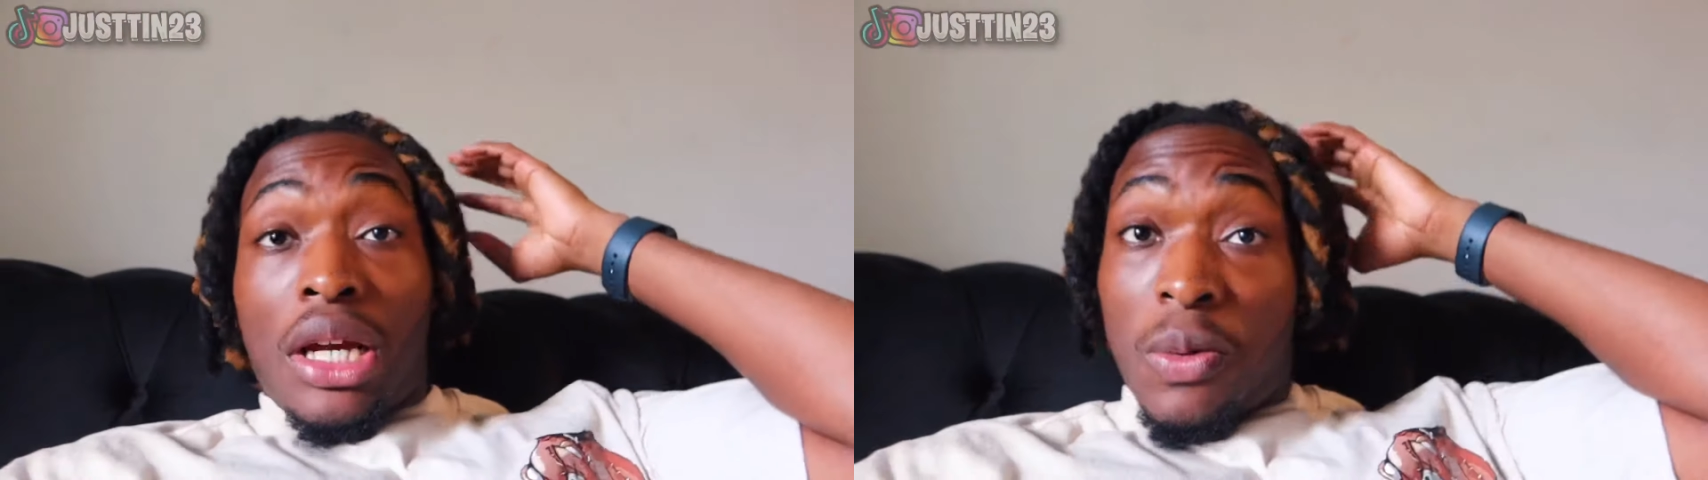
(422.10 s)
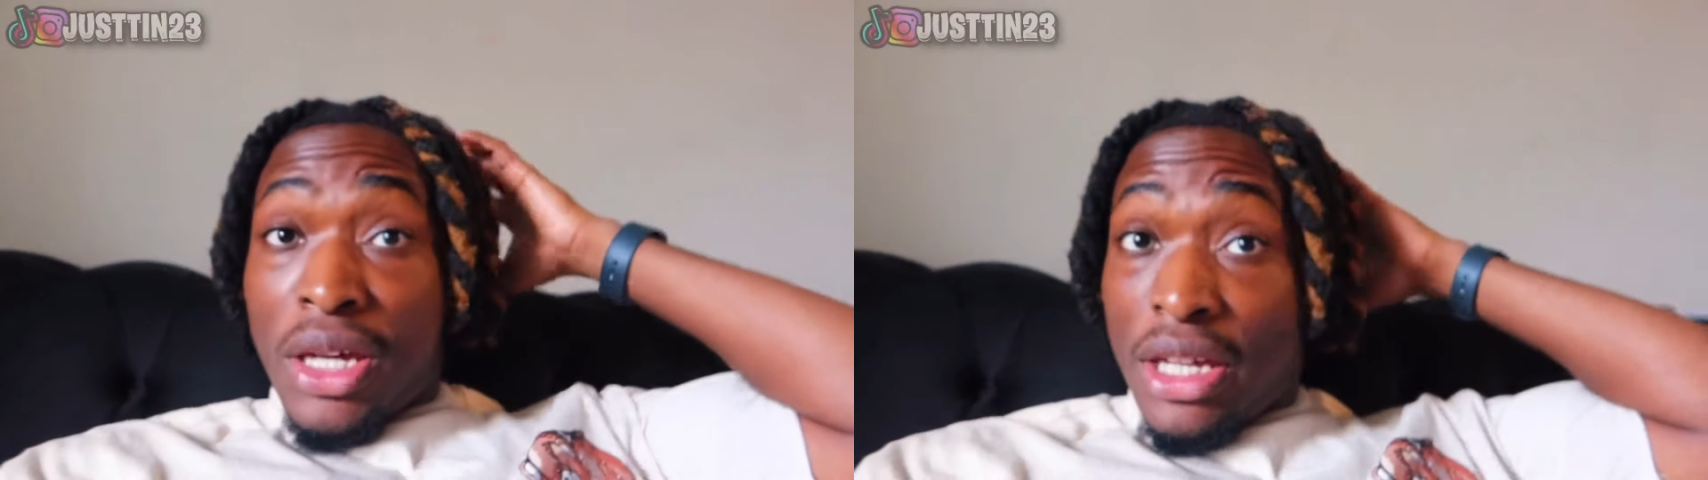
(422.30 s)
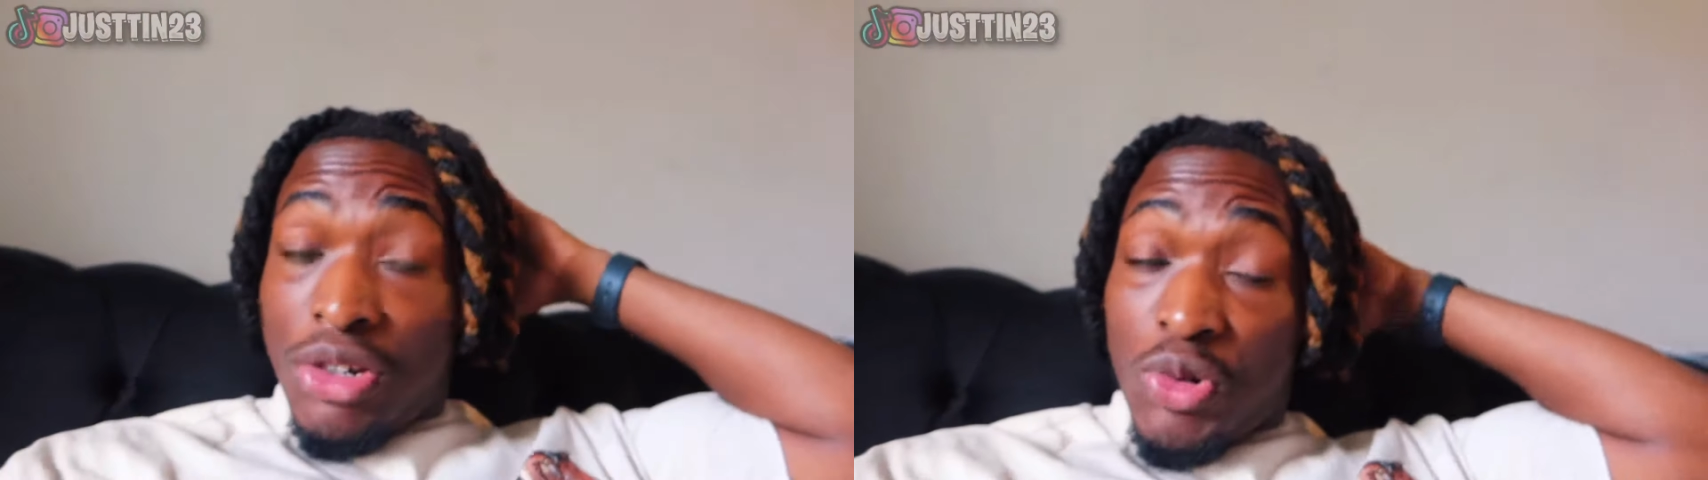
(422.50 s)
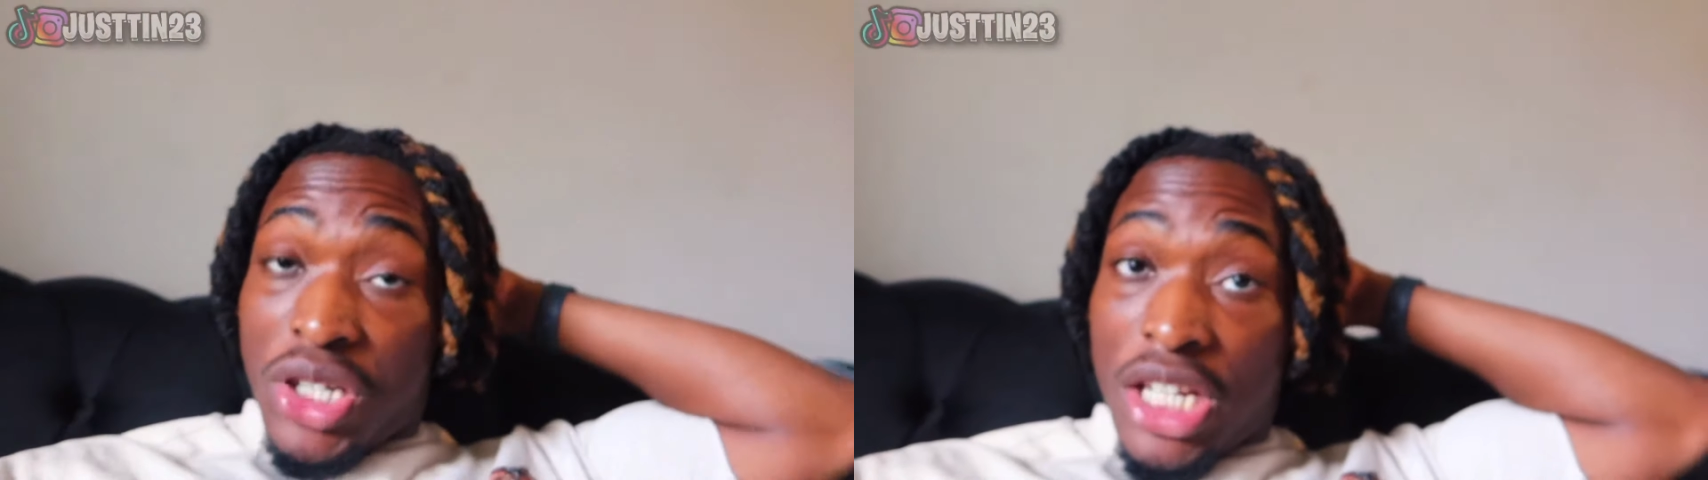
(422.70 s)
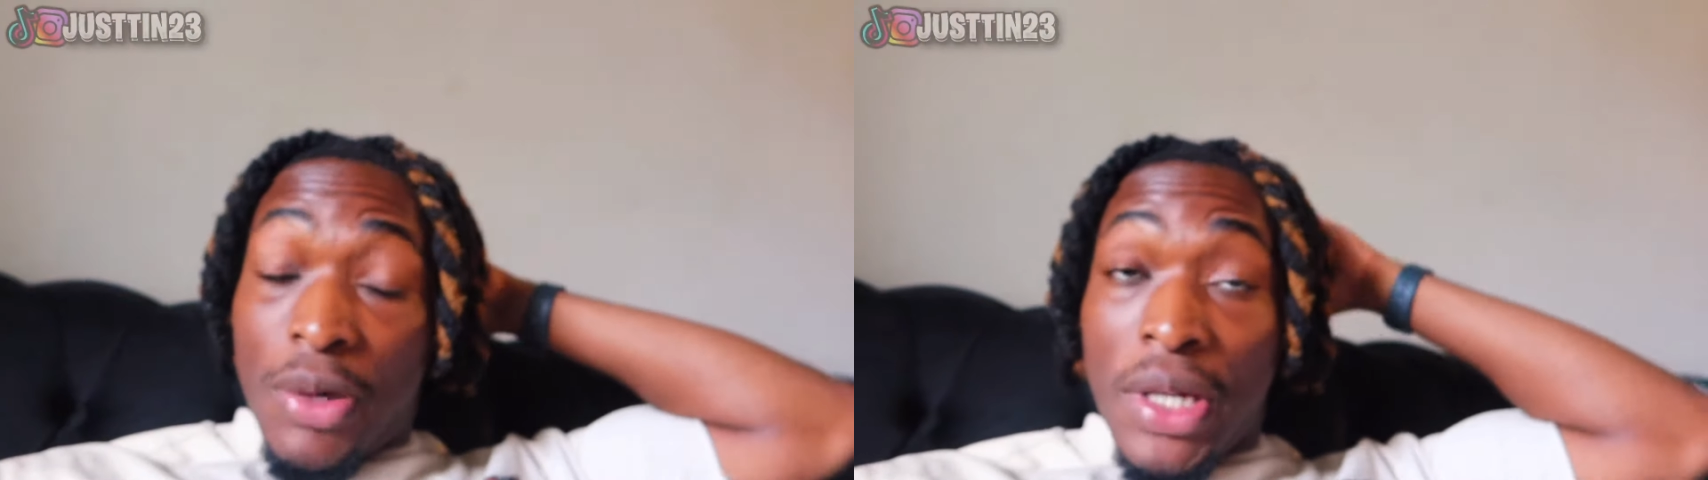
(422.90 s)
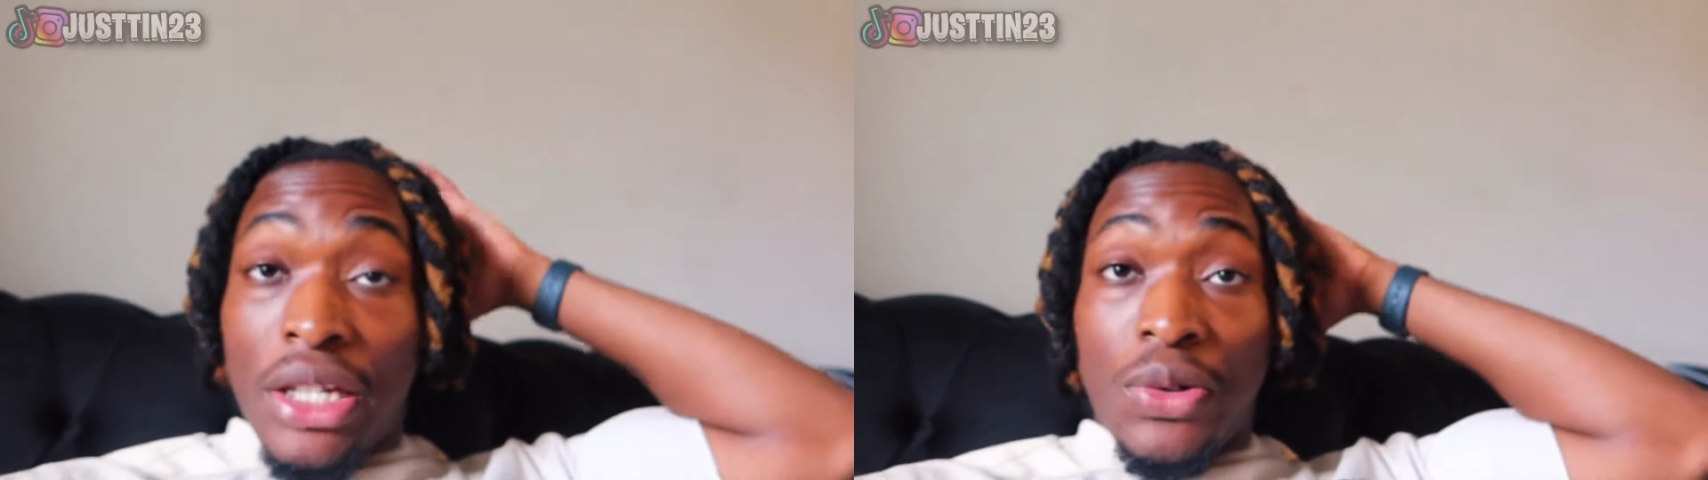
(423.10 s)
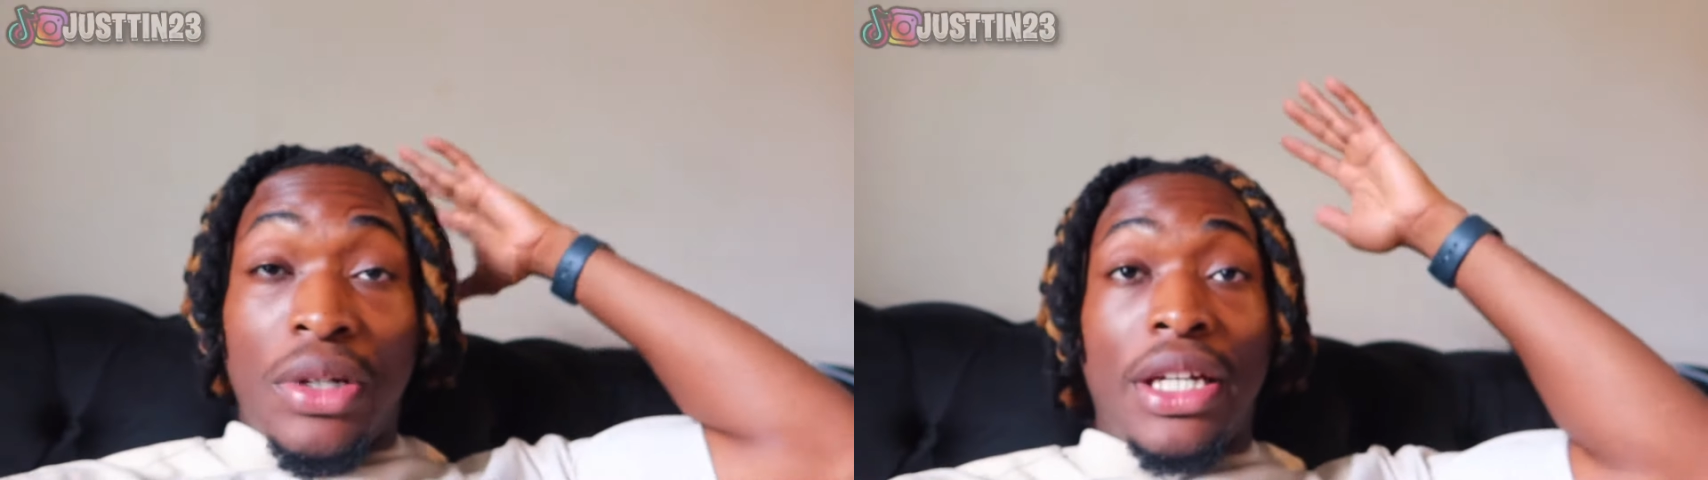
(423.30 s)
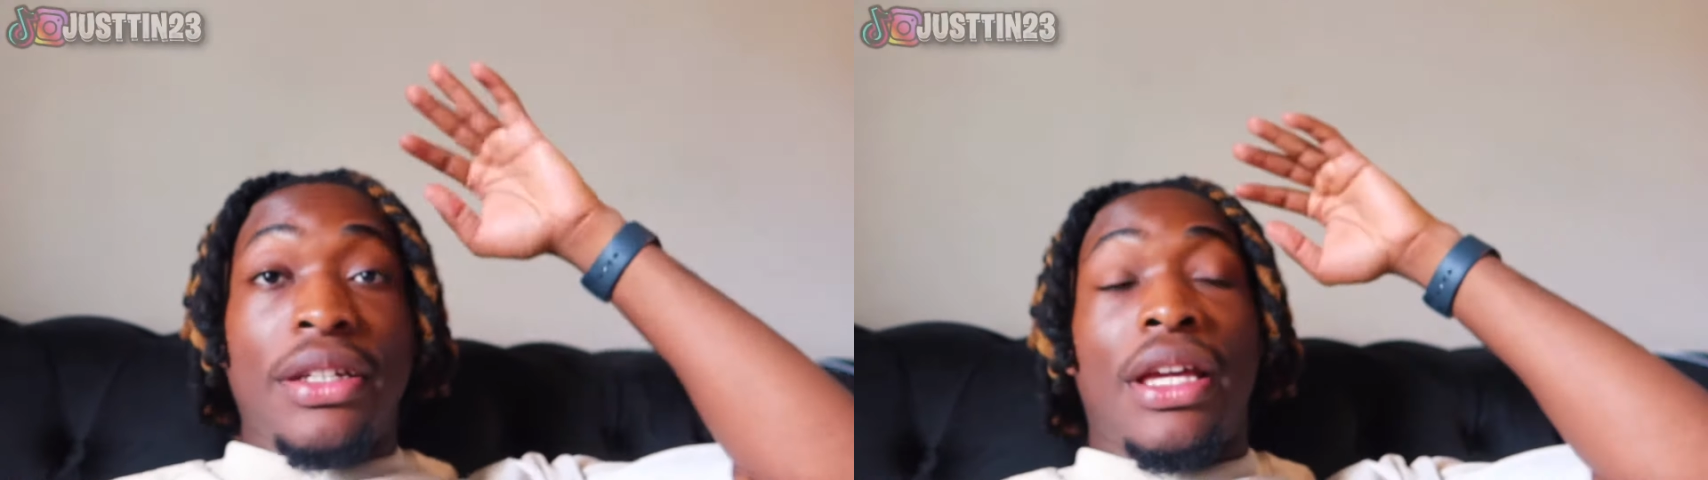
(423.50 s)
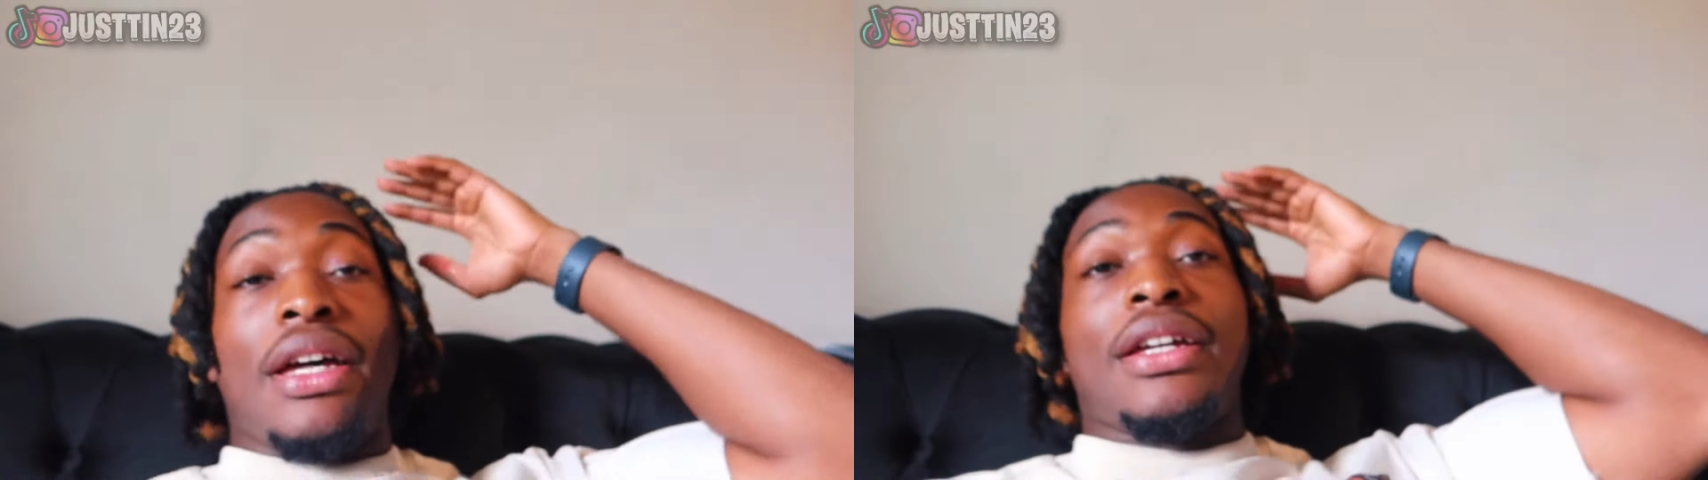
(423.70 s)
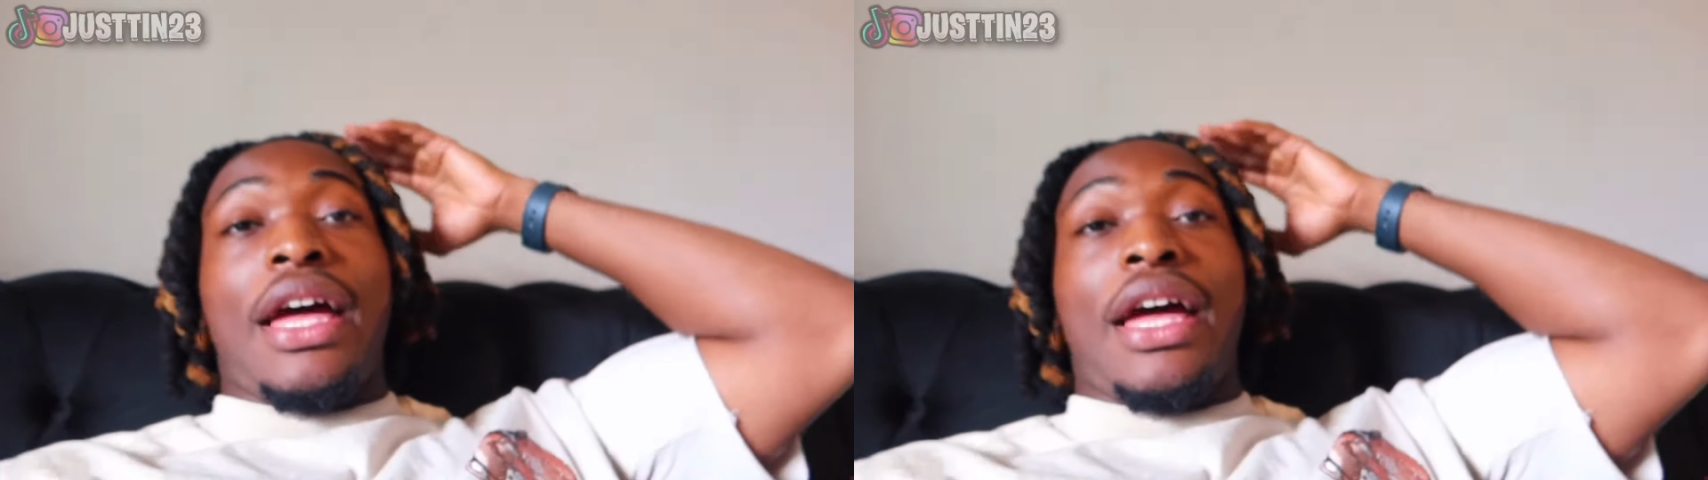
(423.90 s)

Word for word: y'all, we ain't do nothing, y'all.